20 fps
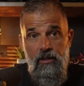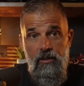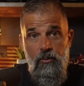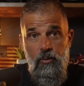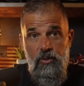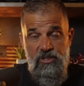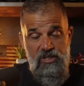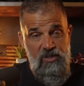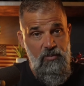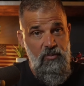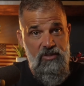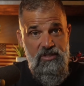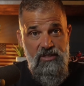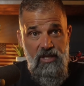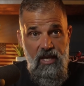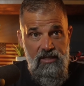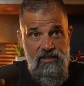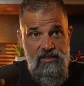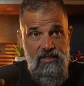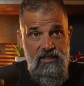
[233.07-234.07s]
which is
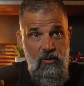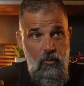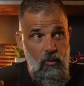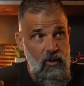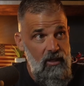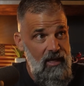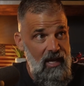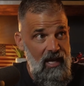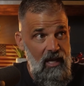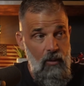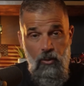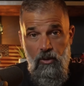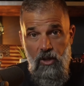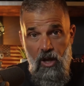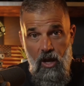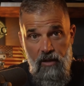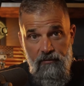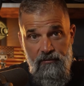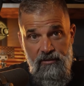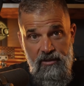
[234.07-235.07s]
precisely what I will
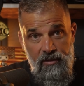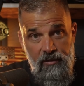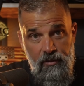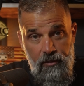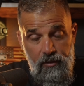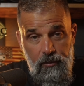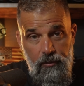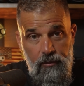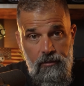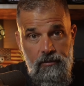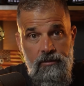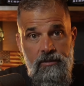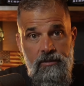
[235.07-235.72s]
often do.